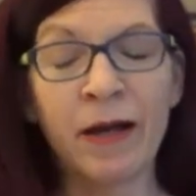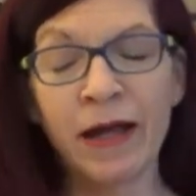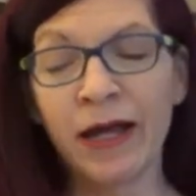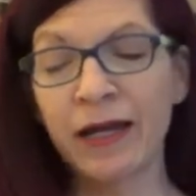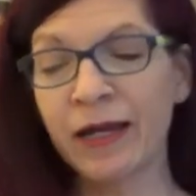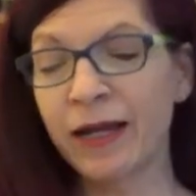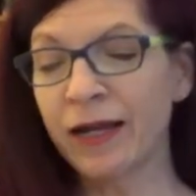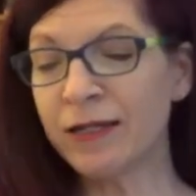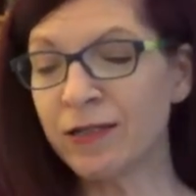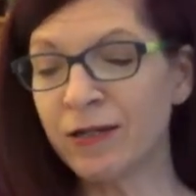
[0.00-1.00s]
And I kind
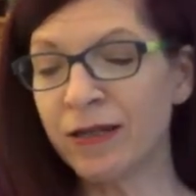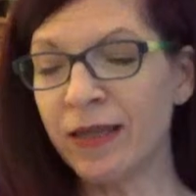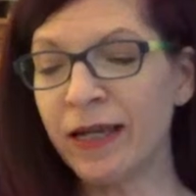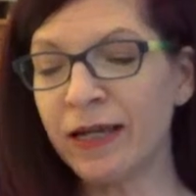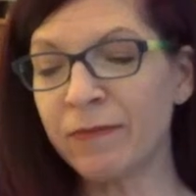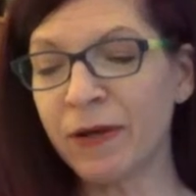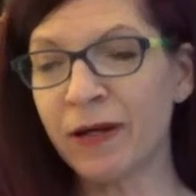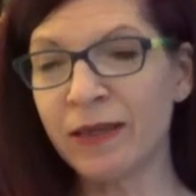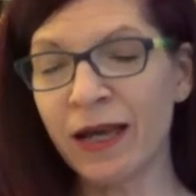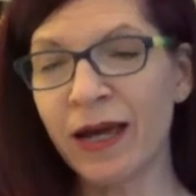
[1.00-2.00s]
of started thinking
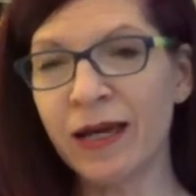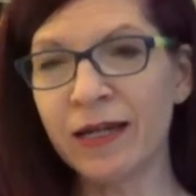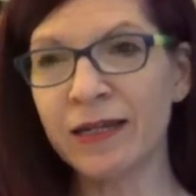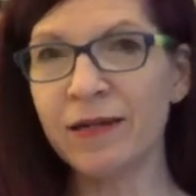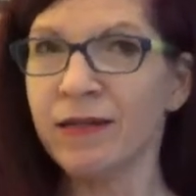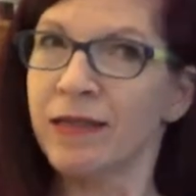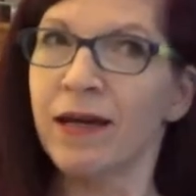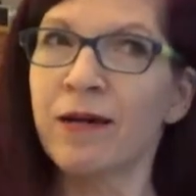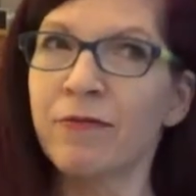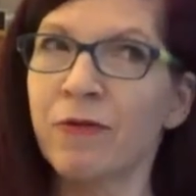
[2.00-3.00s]
about that, and I
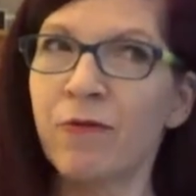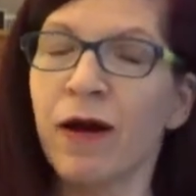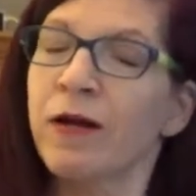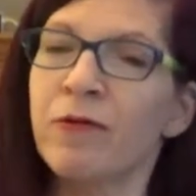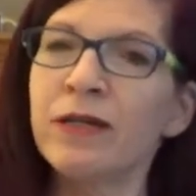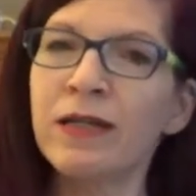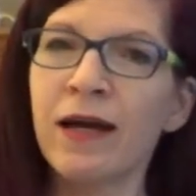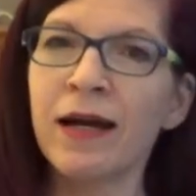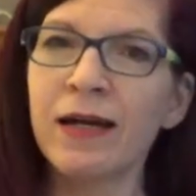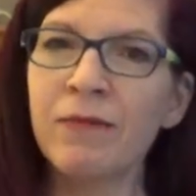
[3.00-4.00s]
thought, well, why wouldn't I?